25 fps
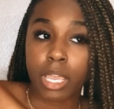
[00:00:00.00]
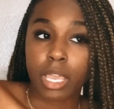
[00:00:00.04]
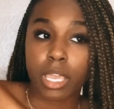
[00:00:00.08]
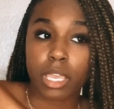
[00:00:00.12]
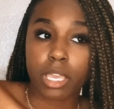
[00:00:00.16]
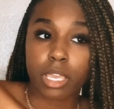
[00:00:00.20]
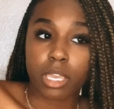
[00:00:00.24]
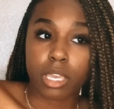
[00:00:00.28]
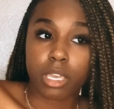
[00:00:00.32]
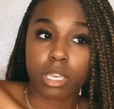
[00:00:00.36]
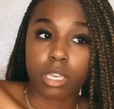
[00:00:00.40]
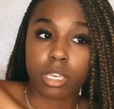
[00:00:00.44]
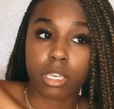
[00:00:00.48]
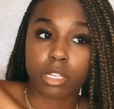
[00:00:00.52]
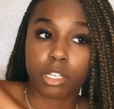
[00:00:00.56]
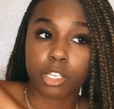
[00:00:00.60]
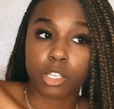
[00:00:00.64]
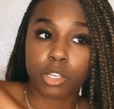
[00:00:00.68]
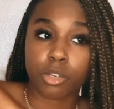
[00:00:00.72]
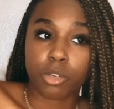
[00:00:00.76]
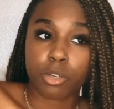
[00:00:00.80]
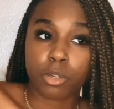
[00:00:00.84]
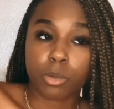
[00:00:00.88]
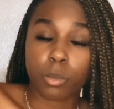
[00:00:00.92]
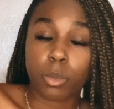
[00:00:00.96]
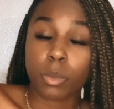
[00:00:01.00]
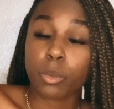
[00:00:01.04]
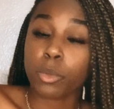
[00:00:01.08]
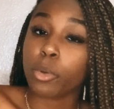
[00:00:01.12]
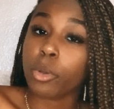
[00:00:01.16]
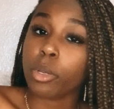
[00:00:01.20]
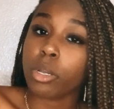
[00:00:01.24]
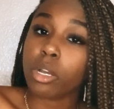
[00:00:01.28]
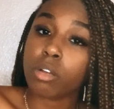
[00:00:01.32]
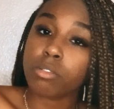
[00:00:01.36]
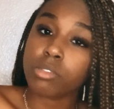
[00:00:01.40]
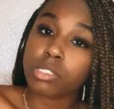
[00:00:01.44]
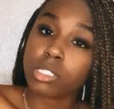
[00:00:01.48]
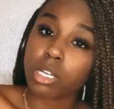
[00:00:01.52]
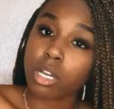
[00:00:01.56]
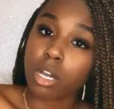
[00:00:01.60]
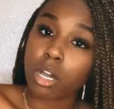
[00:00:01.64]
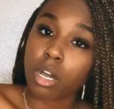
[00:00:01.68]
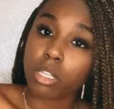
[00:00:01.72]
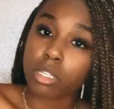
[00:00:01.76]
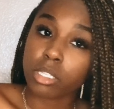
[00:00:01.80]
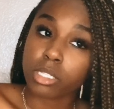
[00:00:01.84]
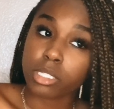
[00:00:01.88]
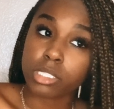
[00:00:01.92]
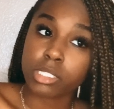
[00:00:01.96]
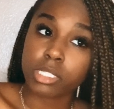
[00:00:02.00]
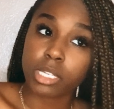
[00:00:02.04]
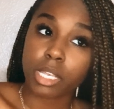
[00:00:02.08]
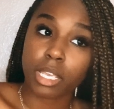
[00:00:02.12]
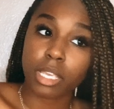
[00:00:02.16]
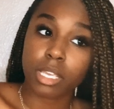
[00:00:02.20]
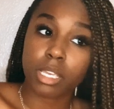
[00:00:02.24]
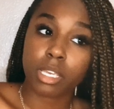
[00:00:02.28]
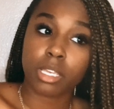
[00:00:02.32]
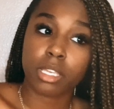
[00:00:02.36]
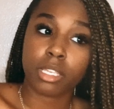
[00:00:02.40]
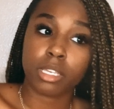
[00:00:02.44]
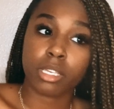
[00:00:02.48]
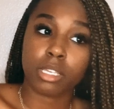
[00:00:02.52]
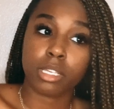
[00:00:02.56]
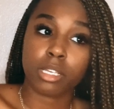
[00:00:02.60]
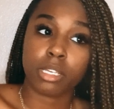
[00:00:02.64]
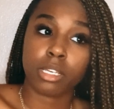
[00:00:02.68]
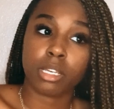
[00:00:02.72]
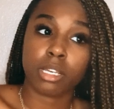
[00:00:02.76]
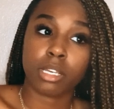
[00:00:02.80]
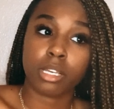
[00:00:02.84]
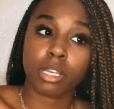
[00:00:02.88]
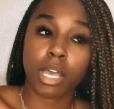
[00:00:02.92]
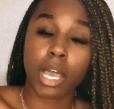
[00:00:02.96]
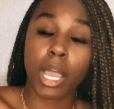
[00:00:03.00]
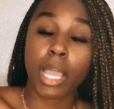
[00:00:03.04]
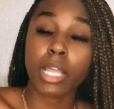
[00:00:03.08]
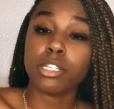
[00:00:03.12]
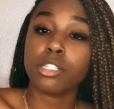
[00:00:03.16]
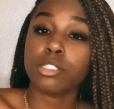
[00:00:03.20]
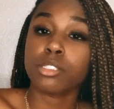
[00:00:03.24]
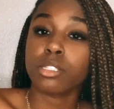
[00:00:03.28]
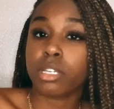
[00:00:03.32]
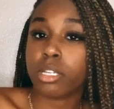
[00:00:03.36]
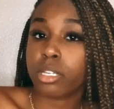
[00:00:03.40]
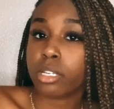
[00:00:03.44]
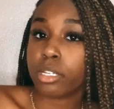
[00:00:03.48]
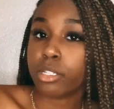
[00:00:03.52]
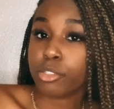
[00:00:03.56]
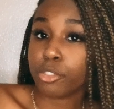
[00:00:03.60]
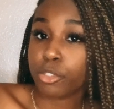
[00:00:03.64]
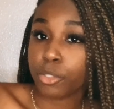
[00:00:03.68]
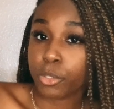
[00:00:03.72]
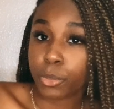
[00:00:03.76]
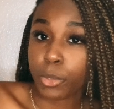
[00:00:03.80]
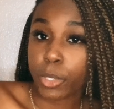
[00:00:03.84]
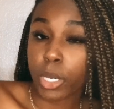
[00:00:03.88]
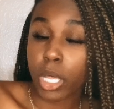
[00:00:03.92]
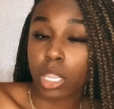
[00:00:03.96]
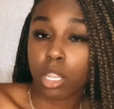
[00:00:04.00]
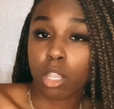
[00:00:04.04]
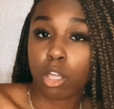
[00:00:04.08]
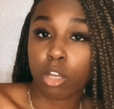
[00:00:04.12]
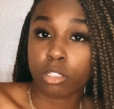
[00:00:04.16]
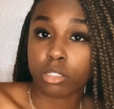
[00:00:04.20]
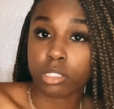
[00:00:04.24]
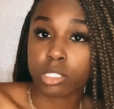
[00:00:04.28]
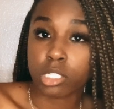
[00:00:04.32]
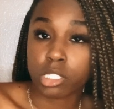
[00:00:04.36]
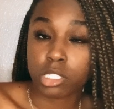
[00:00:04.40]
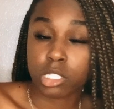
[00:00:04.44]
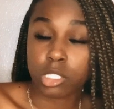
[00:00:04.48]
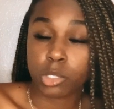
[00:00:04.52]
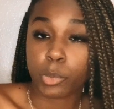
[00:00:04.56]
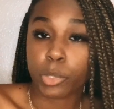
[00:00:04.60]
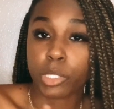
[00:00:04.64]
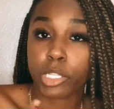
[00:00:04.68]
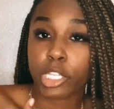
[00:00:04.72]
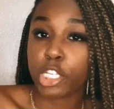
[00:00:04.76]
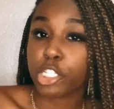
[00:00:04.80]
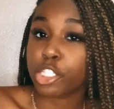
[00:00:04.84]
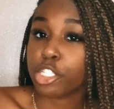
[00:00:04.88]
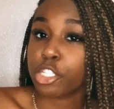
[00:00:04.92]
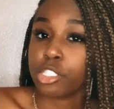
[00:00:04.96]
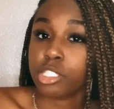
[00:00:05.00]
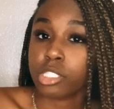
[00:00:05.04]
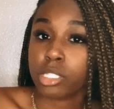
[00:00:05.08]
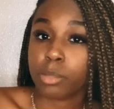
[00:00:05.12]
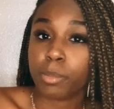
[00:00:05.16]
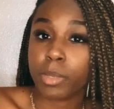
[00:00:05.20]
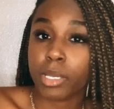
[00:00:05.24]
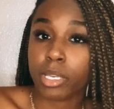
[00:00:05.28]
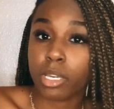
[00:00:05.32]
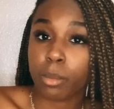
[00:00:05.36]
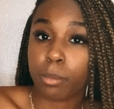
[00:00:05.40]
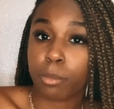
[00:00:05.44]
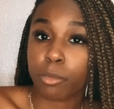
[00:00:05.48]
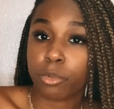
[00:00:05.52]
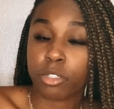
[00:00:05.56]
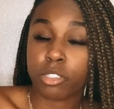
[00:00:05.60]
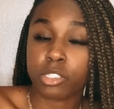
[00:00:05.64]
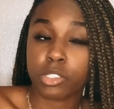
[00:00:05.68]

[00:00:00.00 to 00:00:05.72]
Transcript: and you know, we were going off to college, and I just couldn't do a long distance relationship anymore.